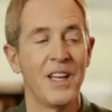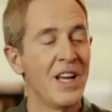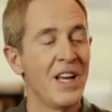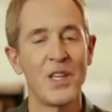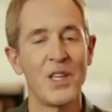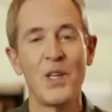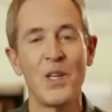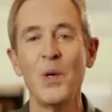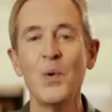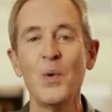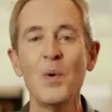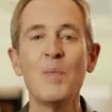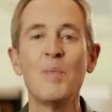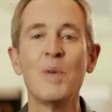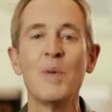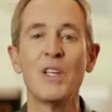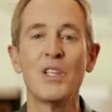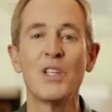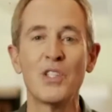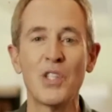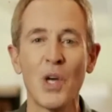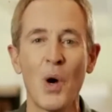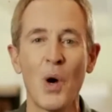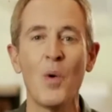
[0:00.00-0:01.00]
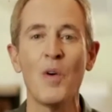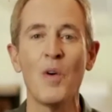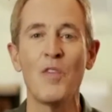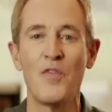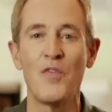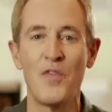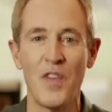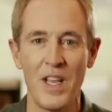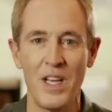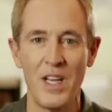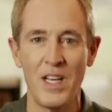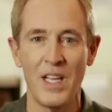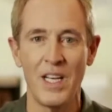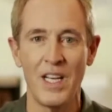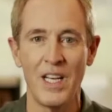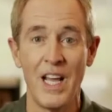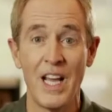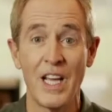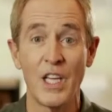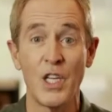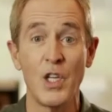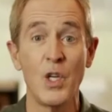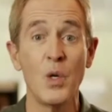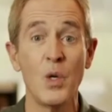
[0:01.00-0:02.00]
you would be so offended,
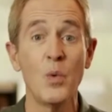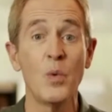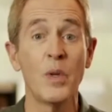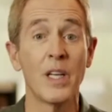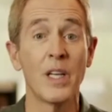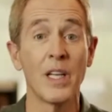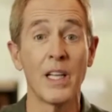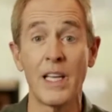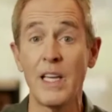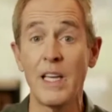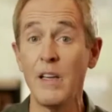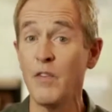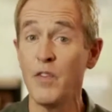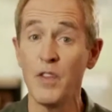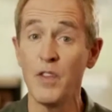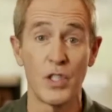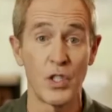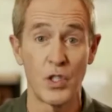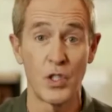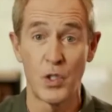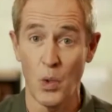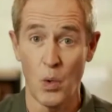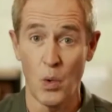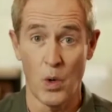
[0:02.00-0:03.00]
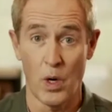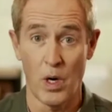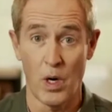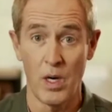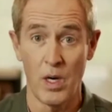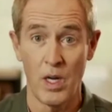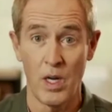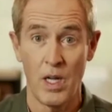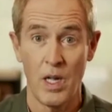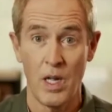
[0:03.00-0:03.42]
you would leave the store.